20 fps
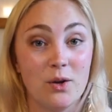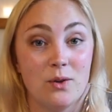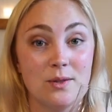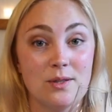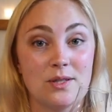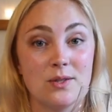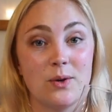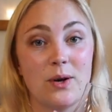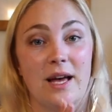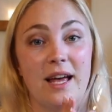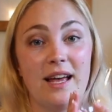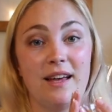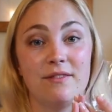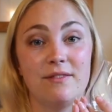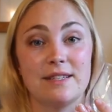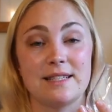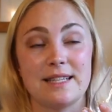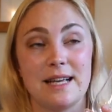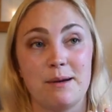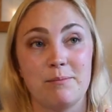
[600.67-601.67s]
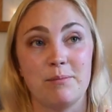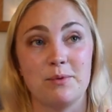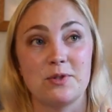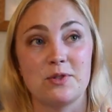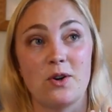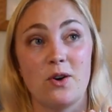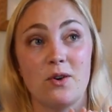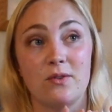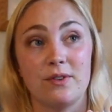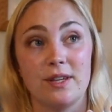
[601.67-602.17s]
also have
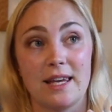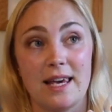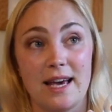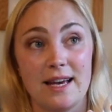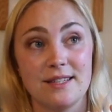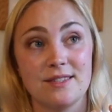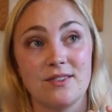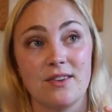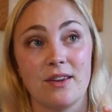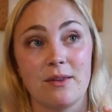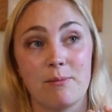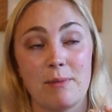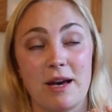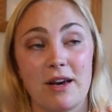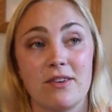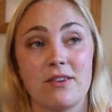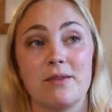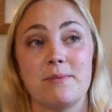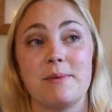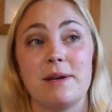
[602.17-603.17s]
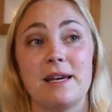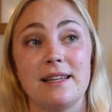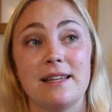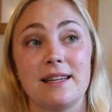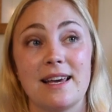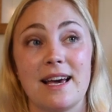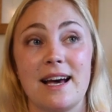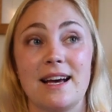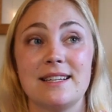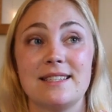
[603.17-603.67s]
samples of the cask strength Macler the
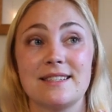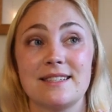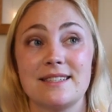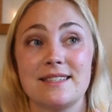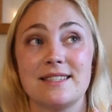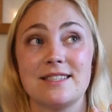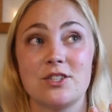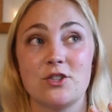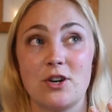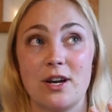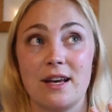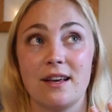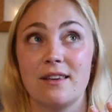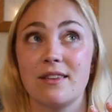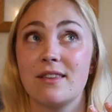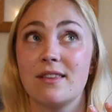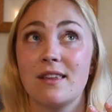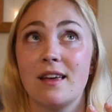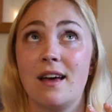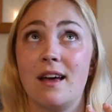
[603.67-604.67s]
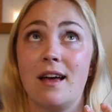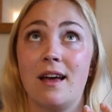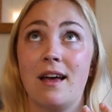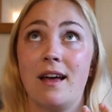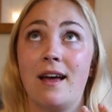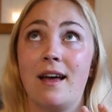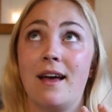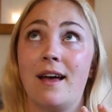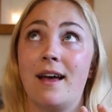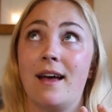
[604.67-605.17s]
cask strength
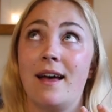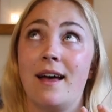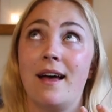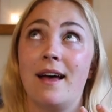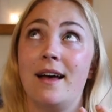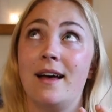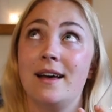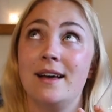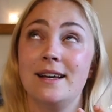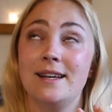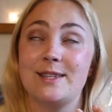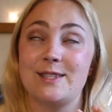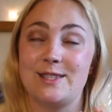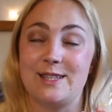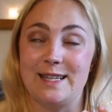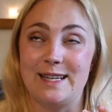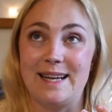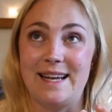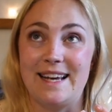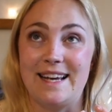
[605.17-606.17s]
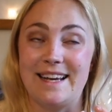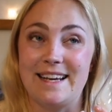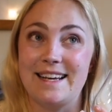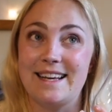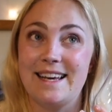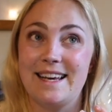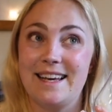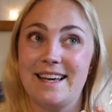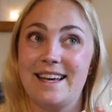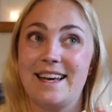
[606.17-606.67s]

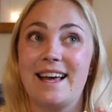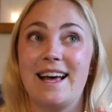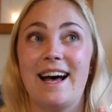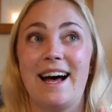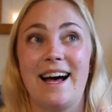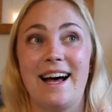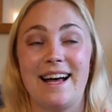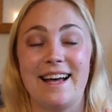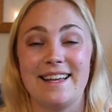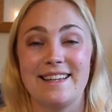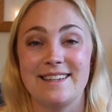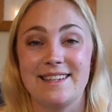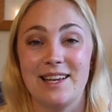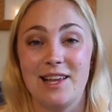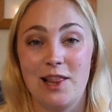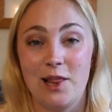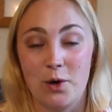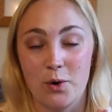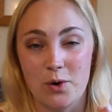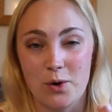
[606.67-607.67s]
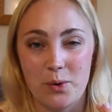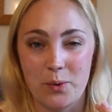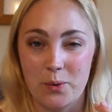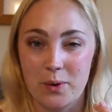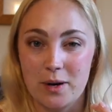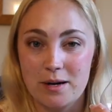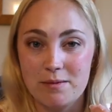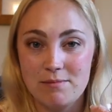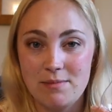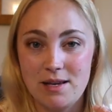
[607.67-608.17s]
Sinag and Loch
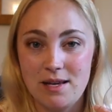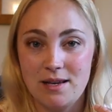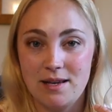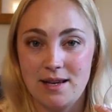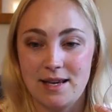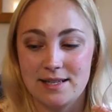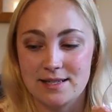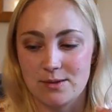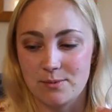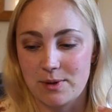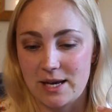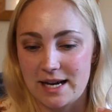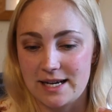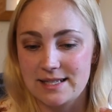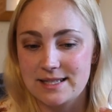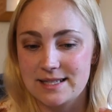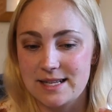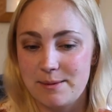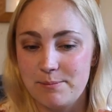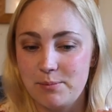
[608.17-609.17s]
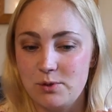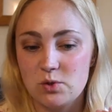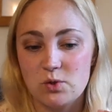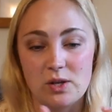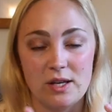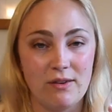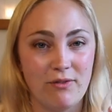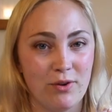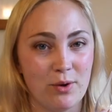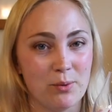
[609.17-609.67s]
Gorm, and some cask samples.
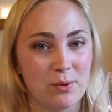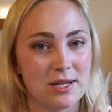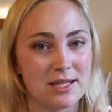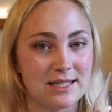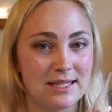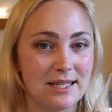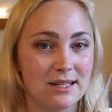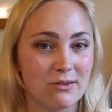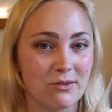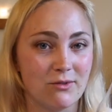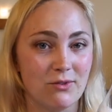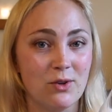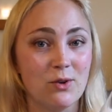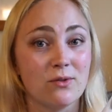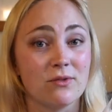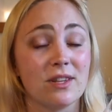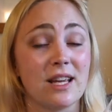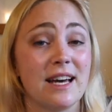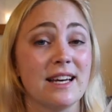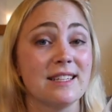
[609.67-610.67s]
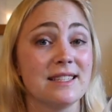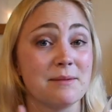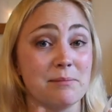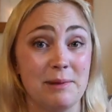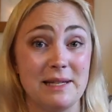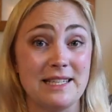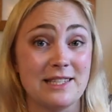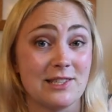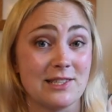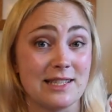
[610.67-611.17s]
If you want to see a review of that,
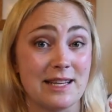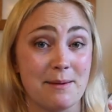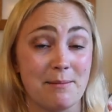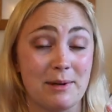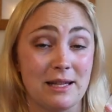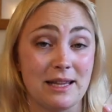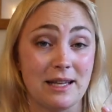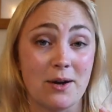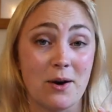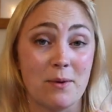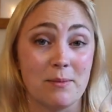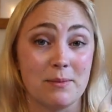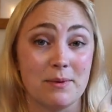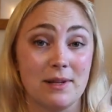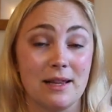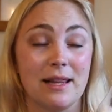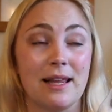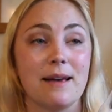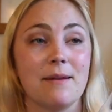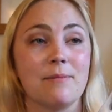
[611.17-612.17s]
please just let me in the comment.